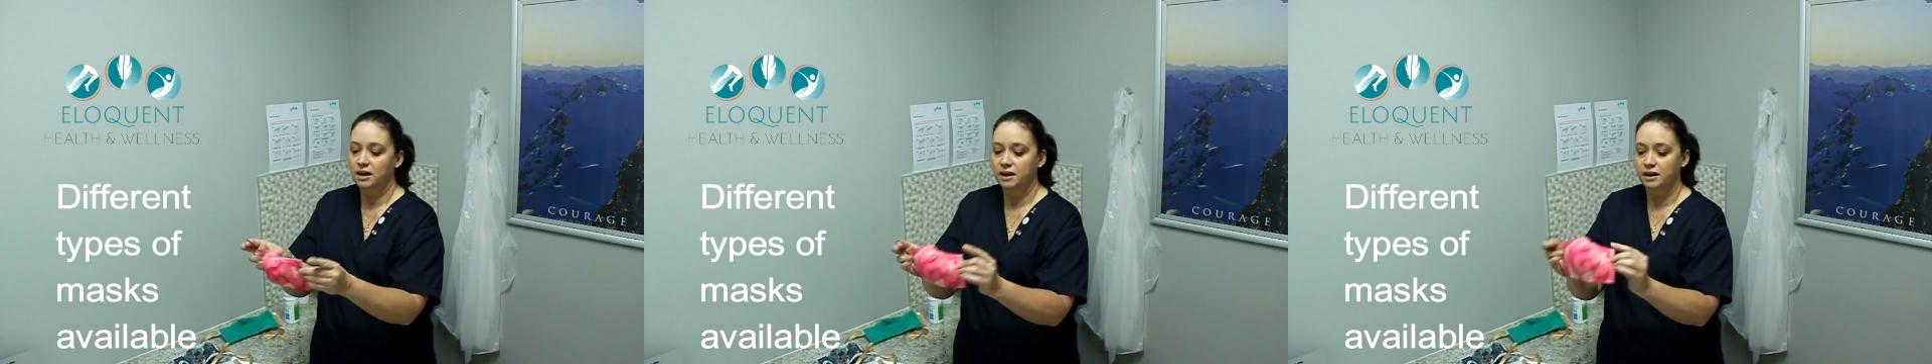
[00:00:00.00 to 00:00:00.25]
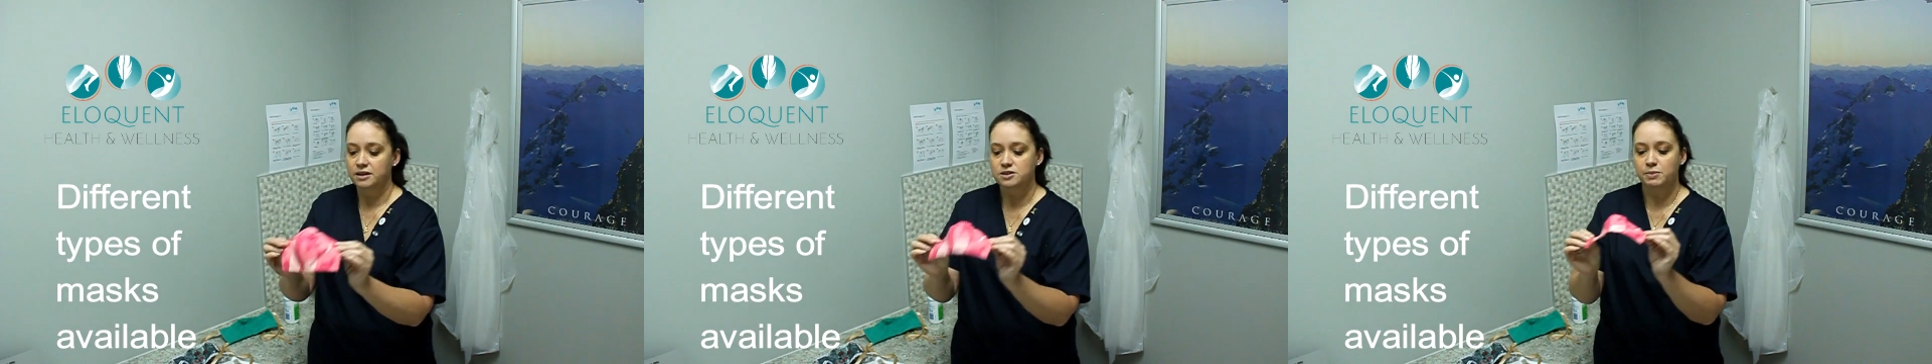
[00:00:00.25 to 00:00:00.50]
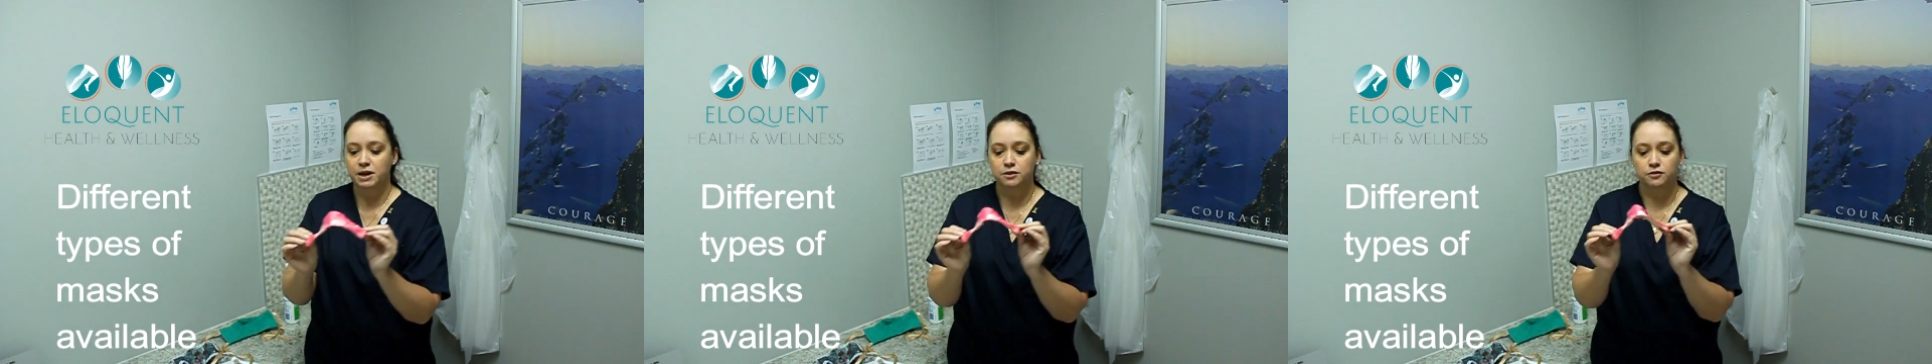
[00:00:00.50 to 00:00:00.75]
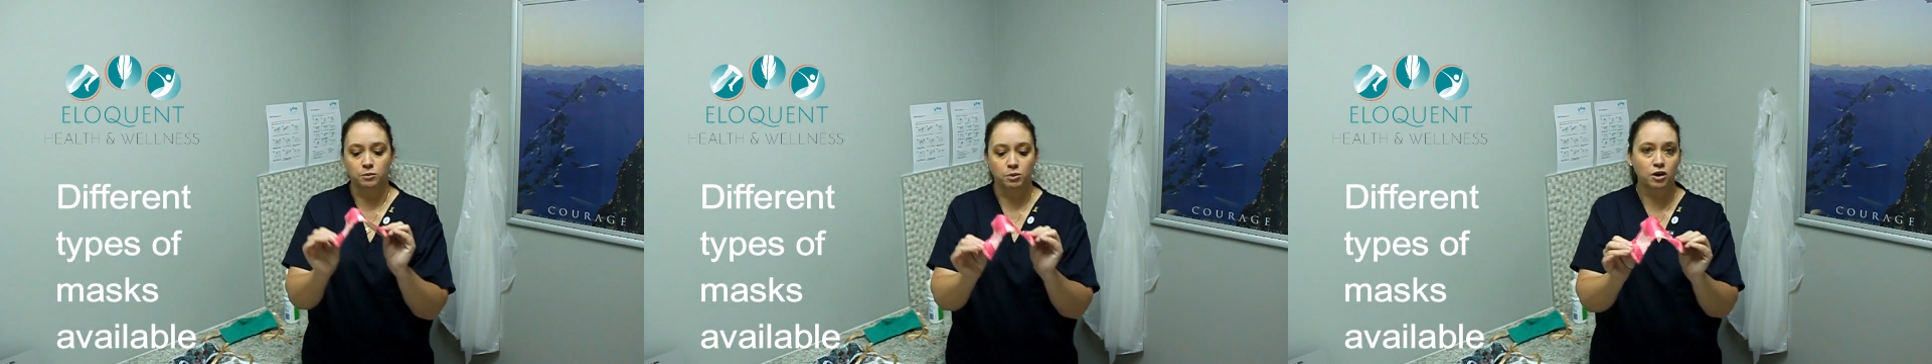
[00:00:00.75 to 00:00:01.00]
It's made
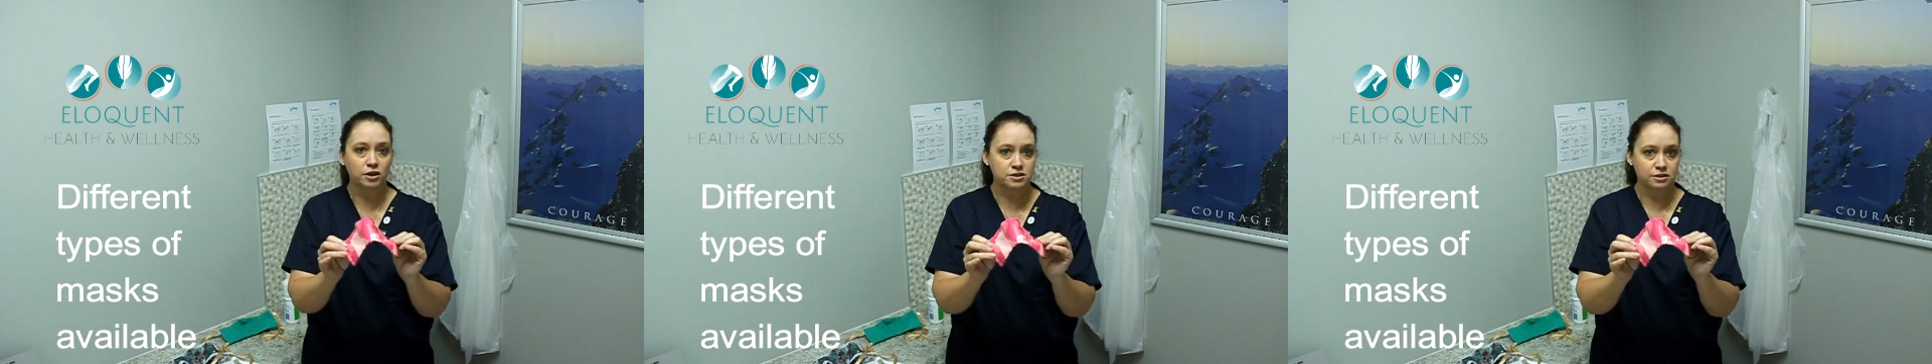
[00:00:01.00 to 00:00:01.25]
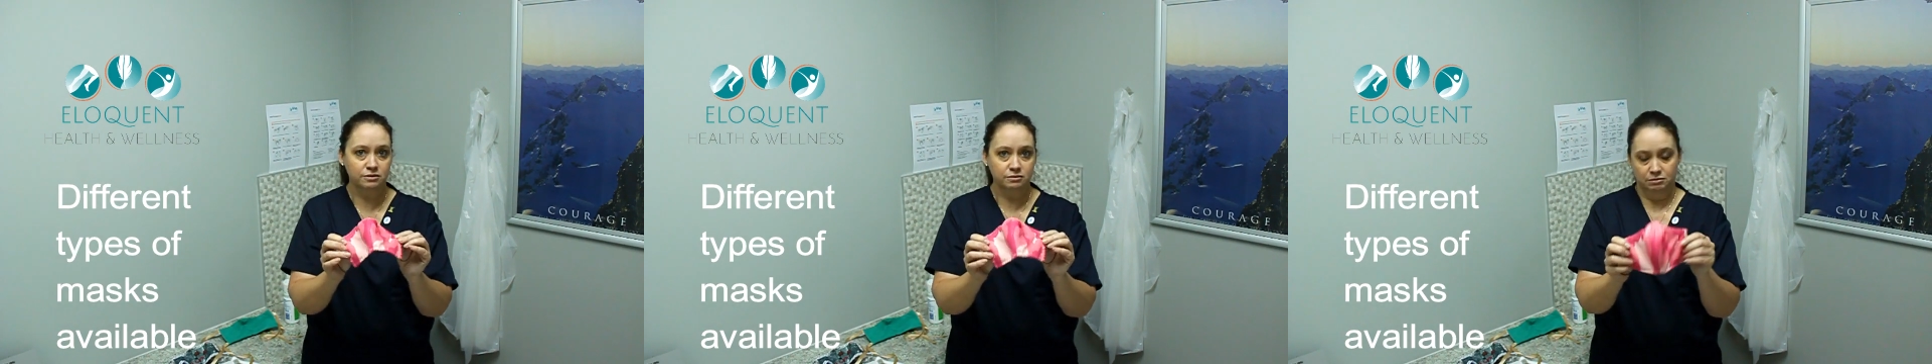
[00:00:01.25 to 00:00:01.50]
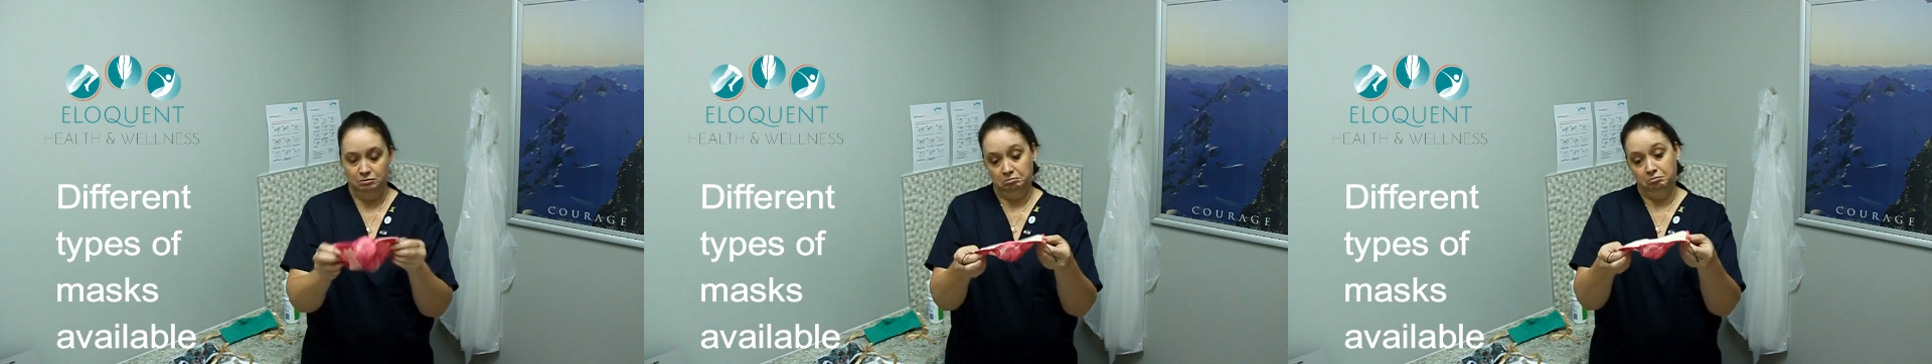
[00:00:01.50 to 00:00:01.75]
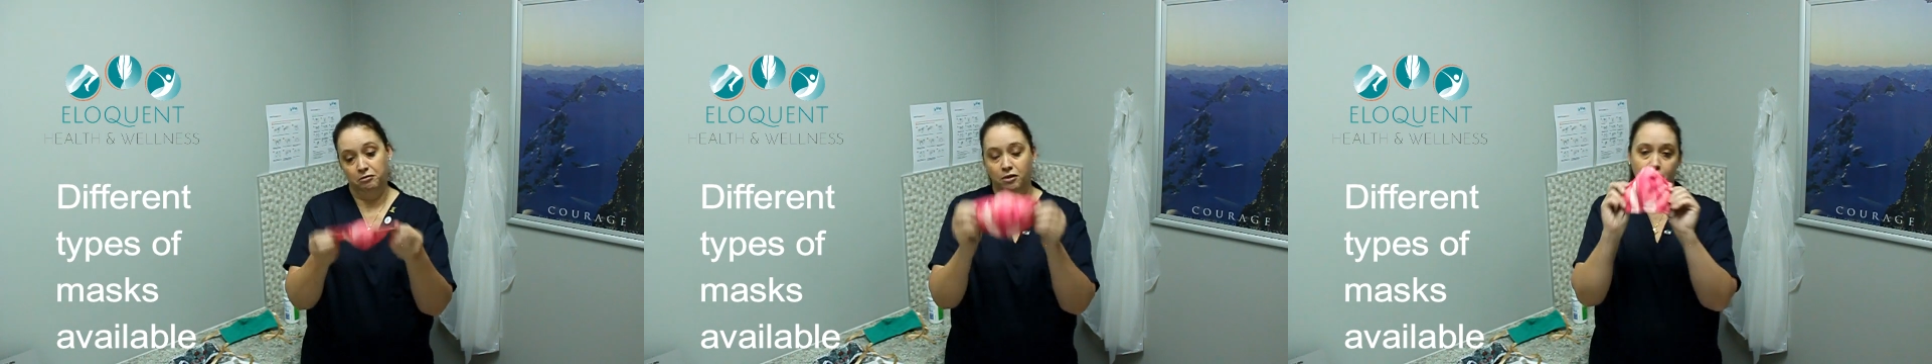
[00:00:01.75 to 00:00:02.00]
from cotton,
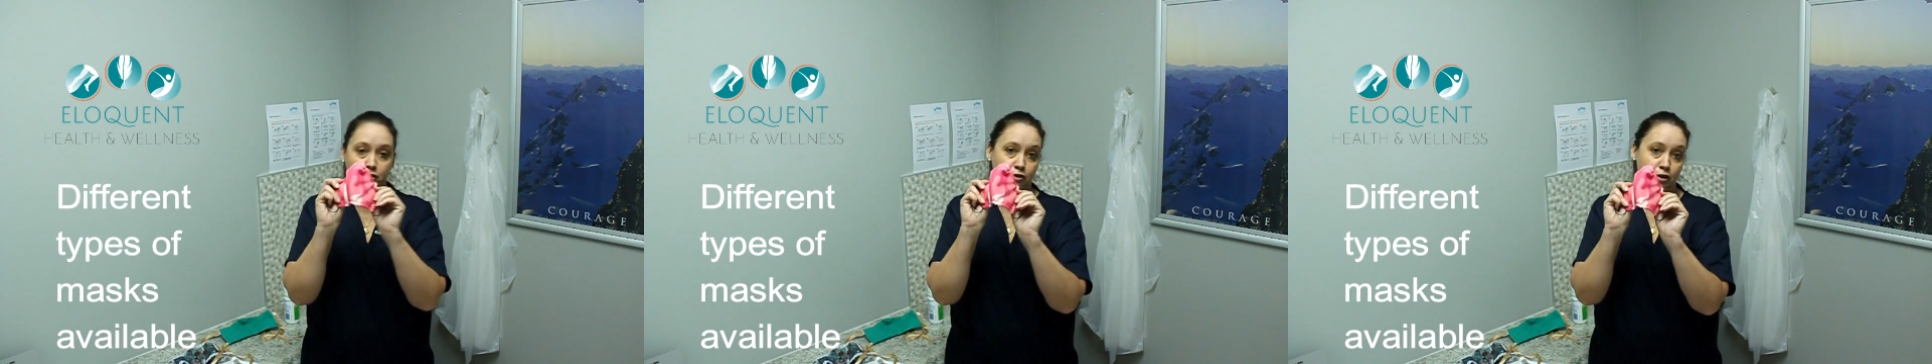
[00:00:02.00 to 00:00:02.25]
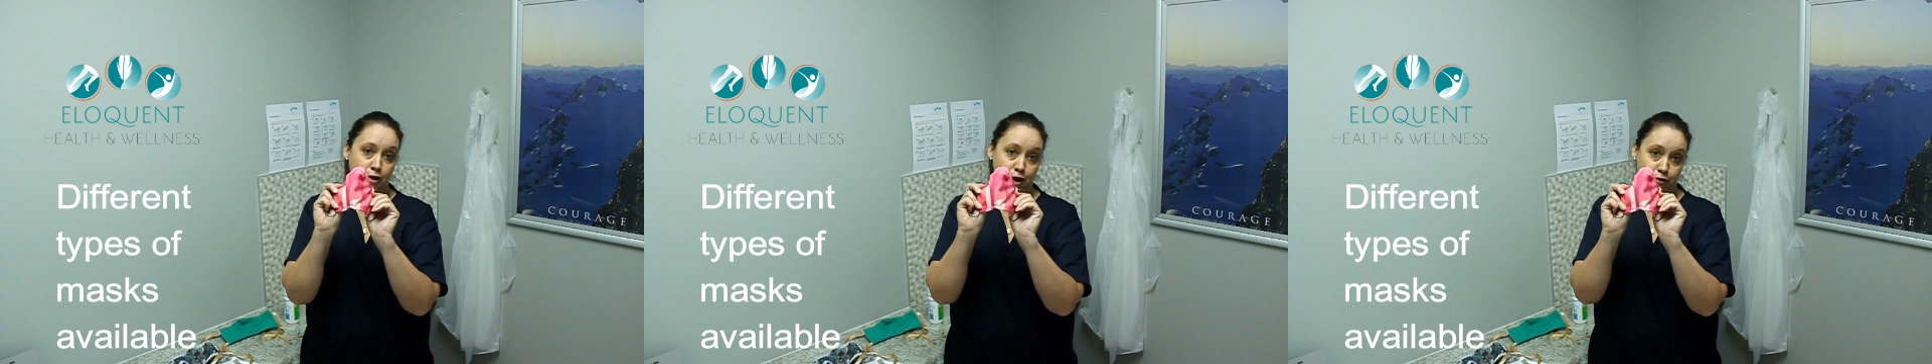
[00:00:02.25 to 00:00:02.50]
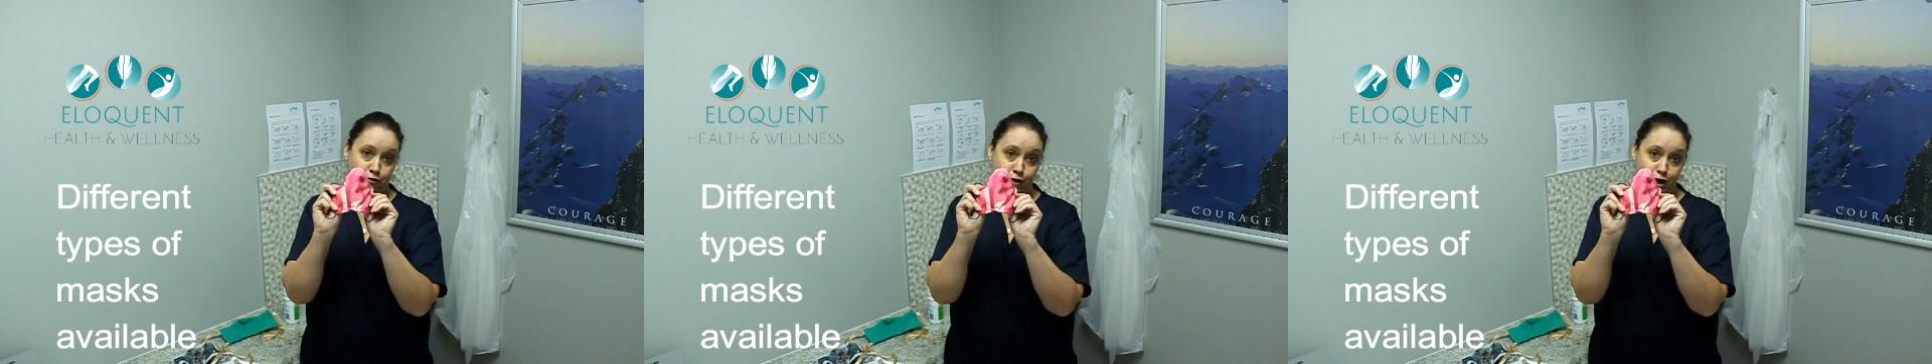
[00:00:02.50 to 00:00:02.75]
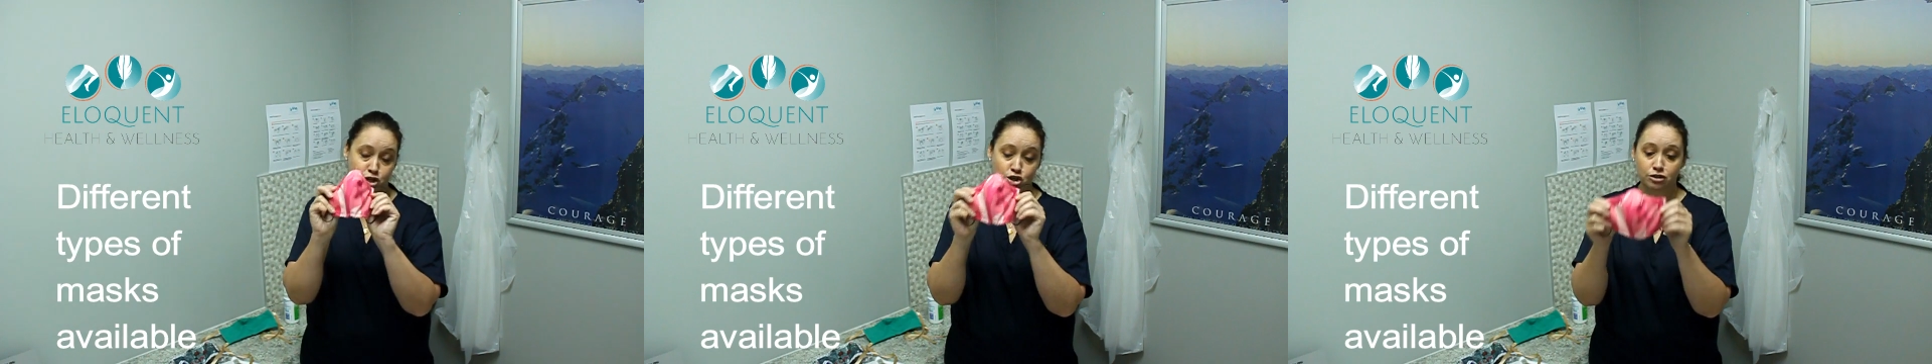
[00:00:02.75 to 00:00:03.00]
very in
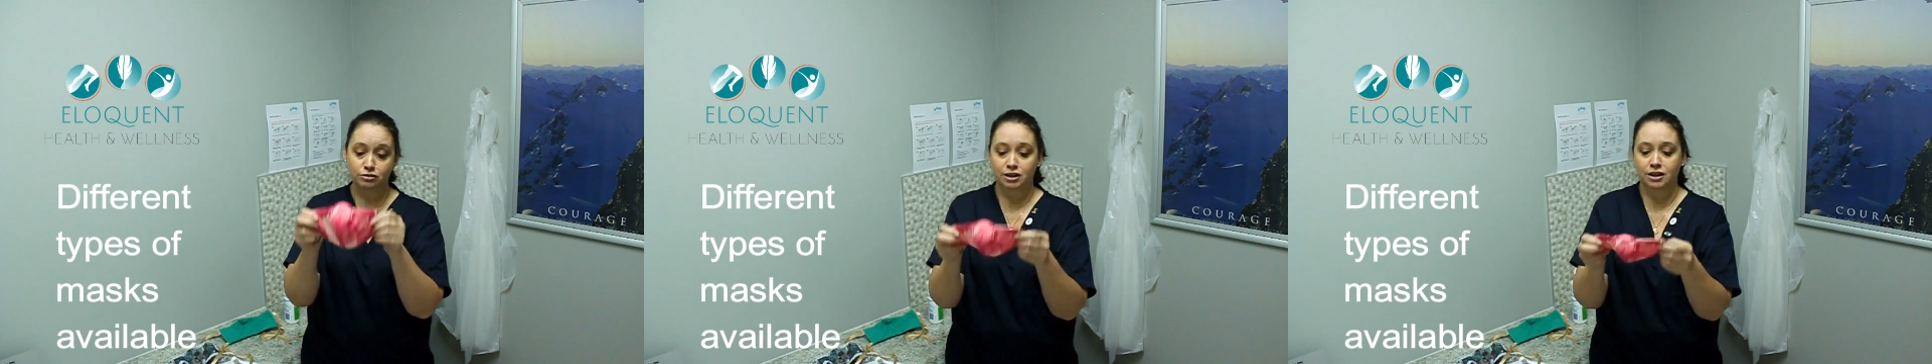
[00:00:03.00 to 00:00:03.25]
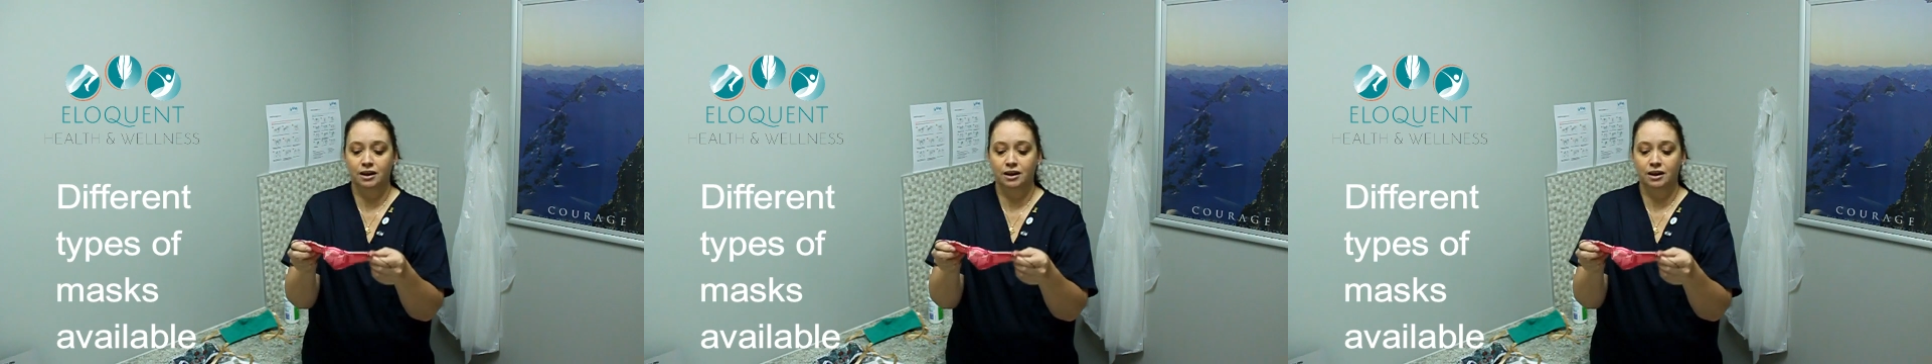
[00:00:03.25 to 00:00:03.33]
fashion.